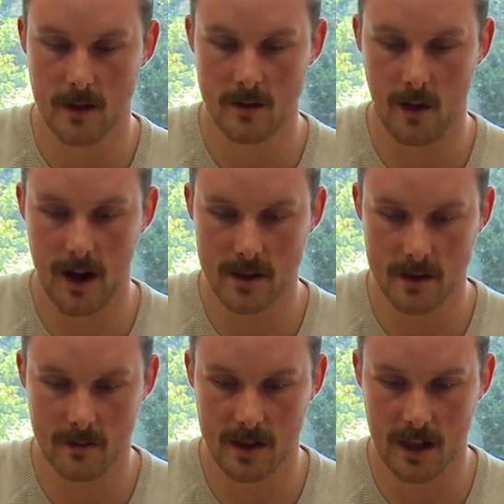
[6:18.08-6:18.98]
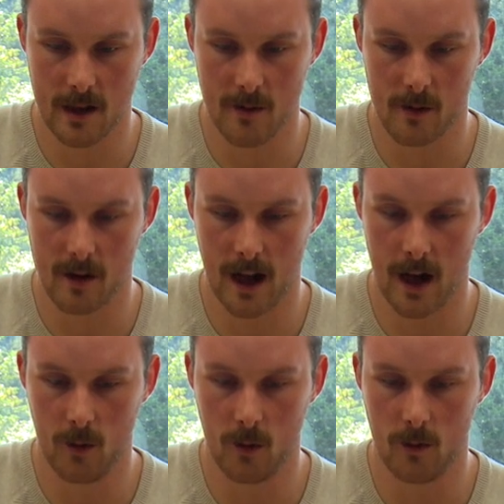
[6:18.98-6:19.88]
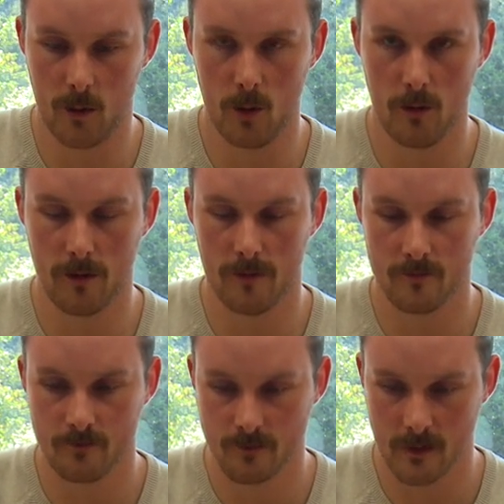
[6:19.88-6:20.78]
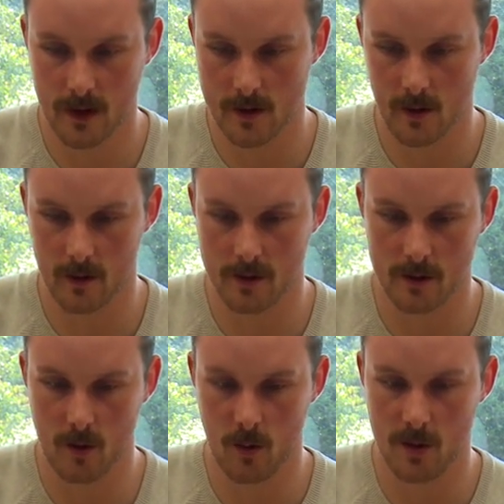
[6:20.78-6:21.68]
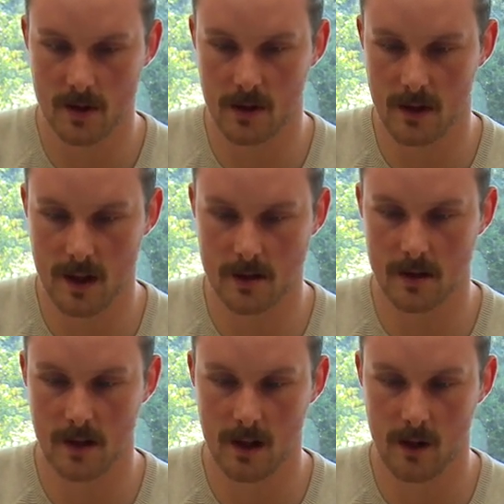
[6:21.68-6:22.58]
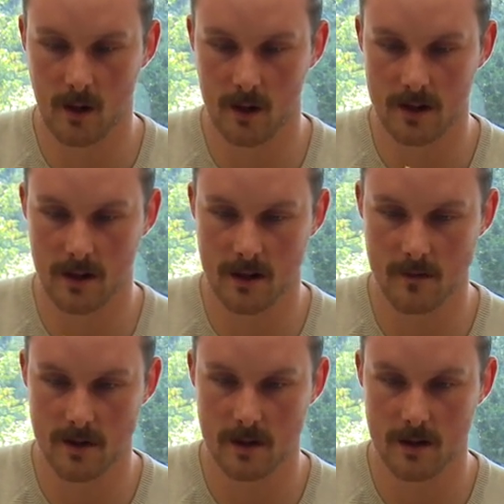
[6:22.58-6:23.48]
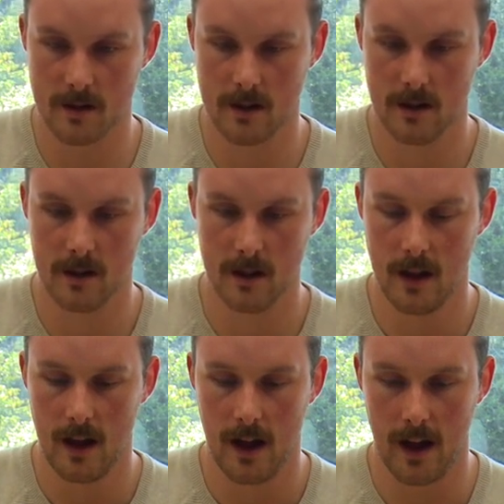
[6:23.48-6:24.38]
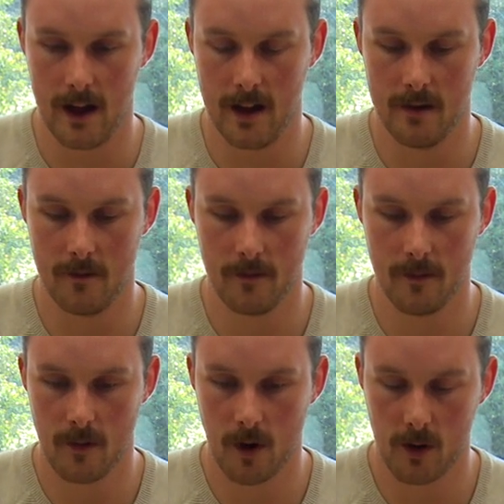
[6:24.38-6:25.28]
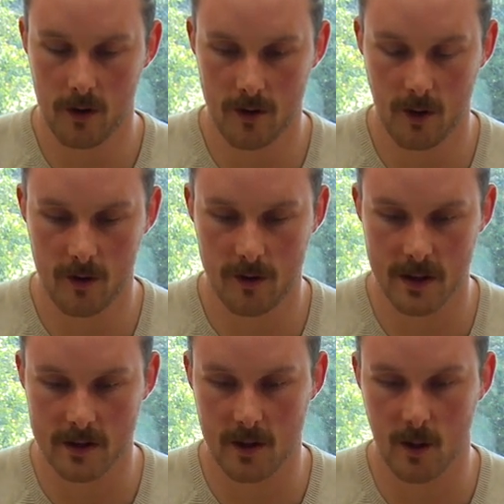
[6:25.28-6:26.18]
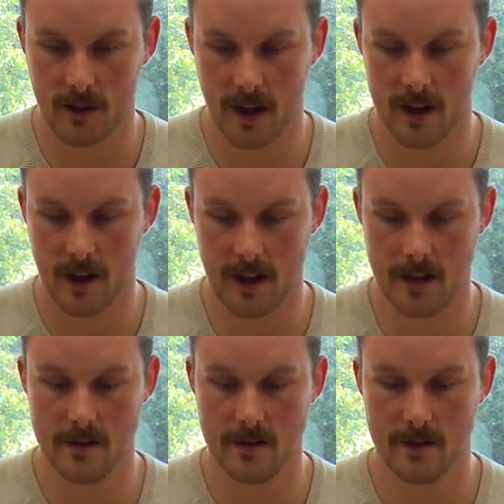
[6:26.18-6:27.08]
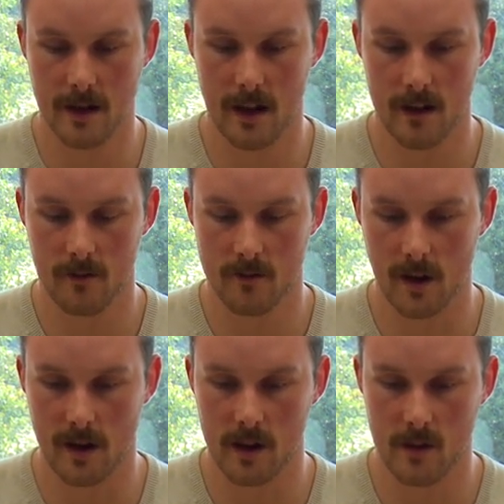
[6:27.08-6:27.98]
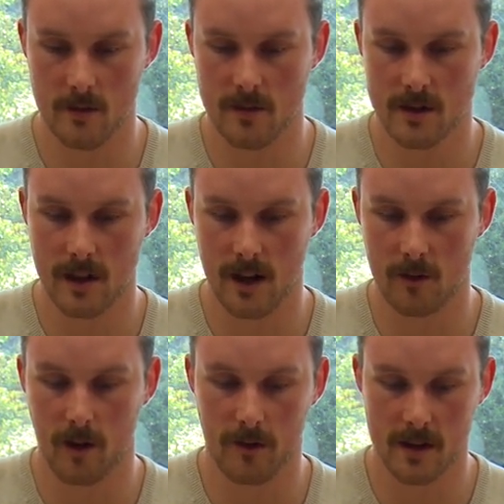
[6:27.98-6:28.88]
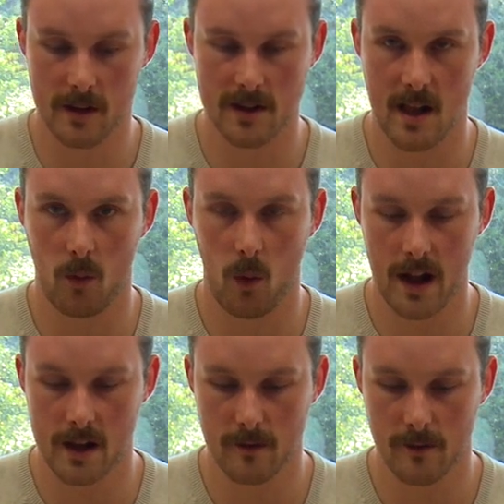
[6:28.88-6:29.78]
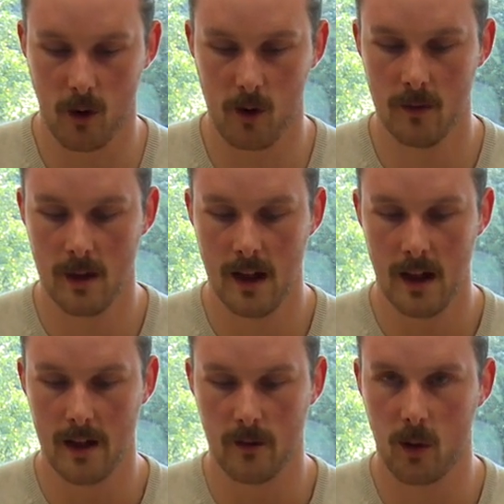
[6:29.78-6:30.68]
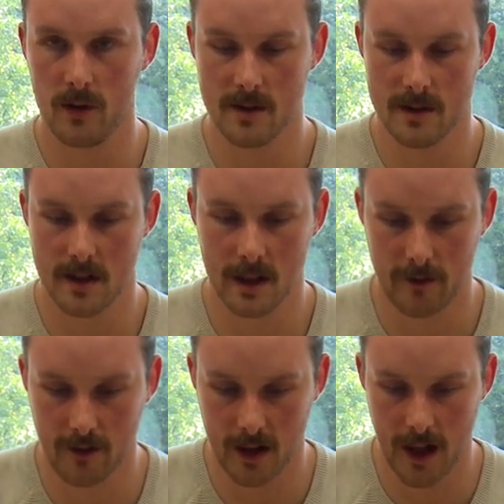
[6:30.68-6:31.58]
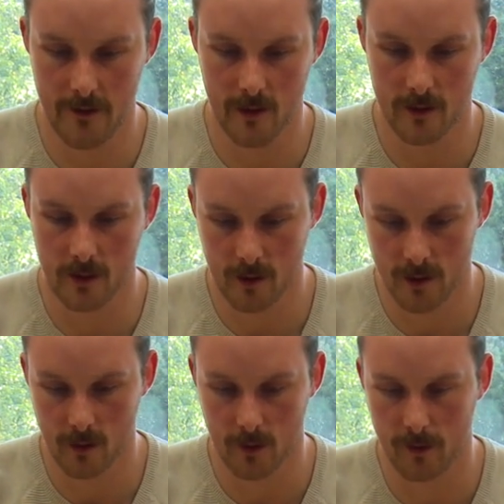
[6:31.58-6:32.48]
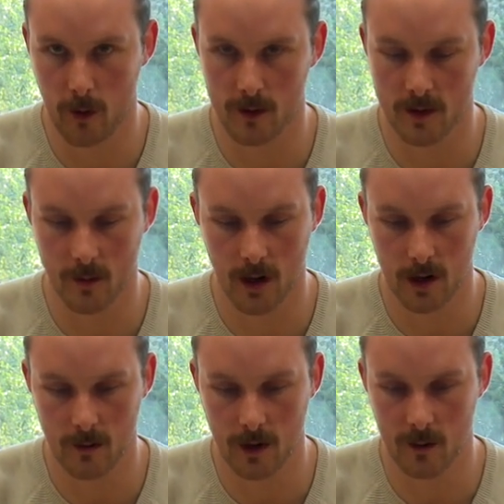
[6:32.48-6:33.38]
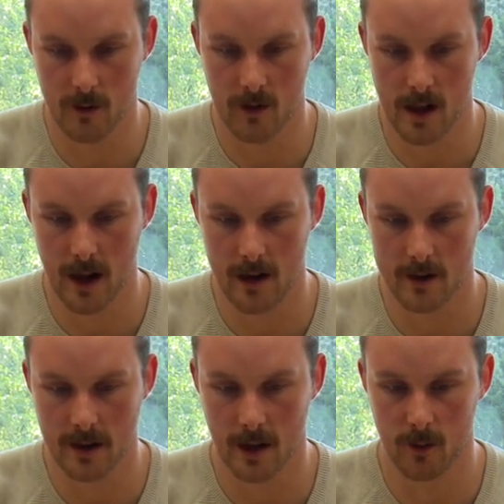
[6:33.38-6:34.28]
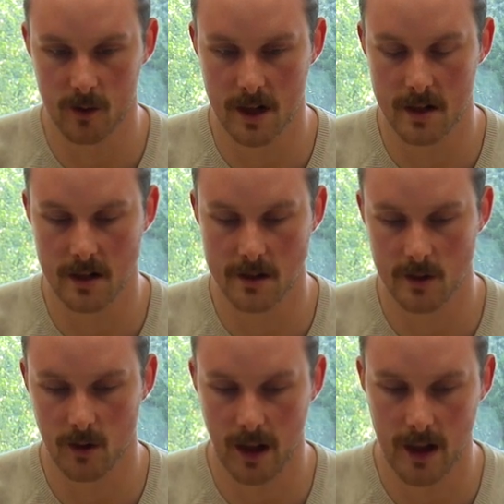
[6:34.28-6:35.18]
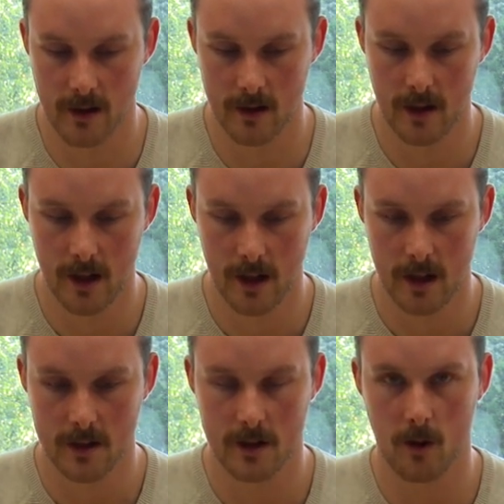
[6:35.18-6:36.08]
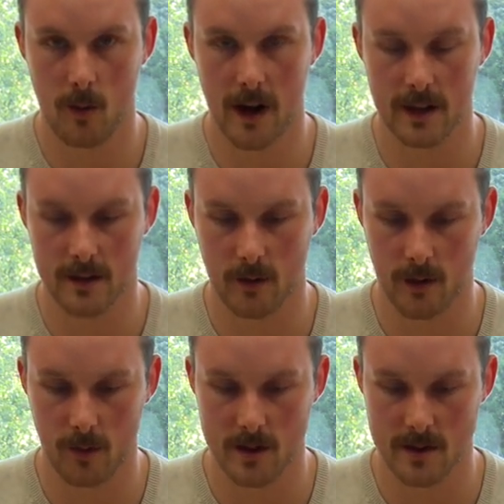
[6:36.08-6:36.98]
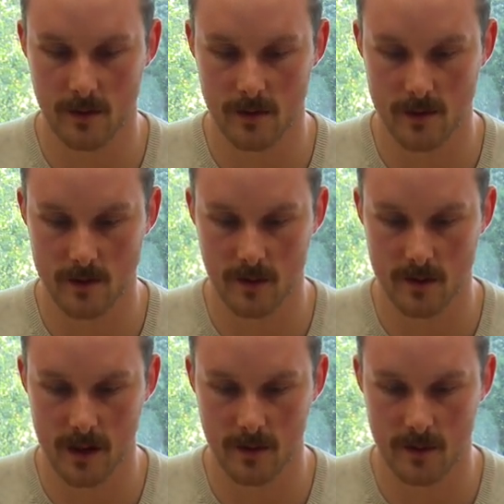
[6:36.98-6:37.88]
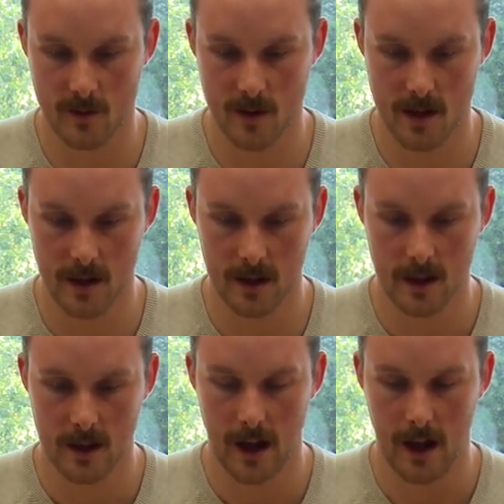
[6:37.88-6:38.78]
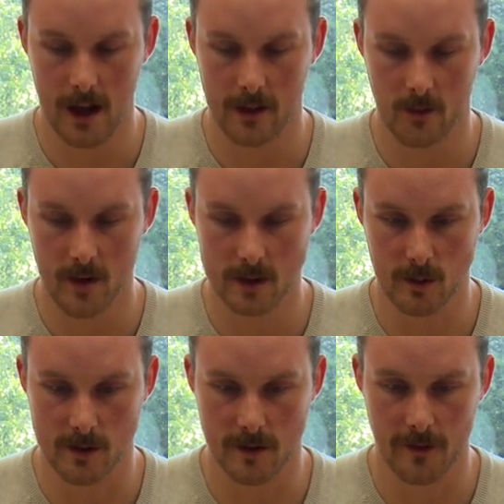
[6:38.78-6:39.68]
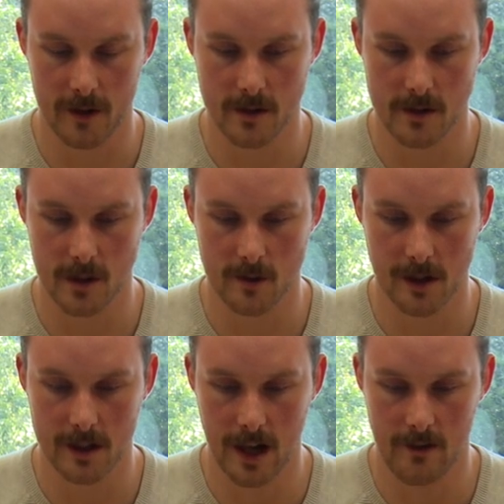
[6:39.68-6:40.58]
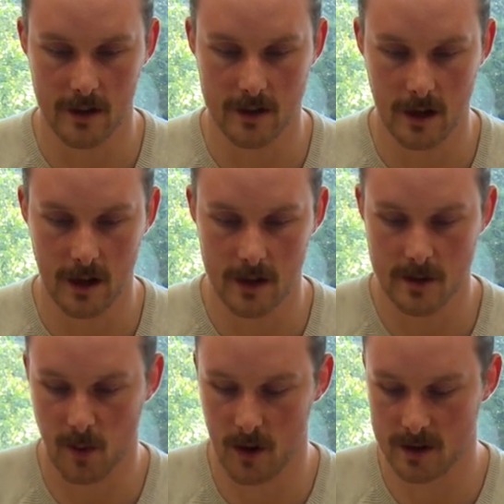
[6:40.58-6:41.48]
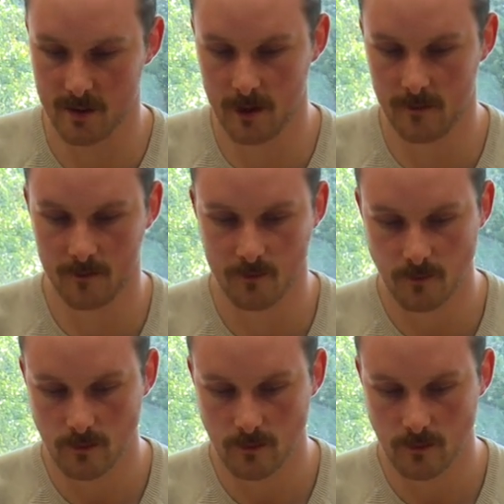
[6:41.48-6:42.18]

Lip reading: So ask them to think about how it will move. So the scoop is on the inside at all times. And other things to note then is try and use roughly the same weight of foam. If one is significantly heavier than the other, it will fall to the bottom and it'll be really hard to get it rotating. So again, to go back to our principles of symmetry and resource efficiency, try to have it as light as possible,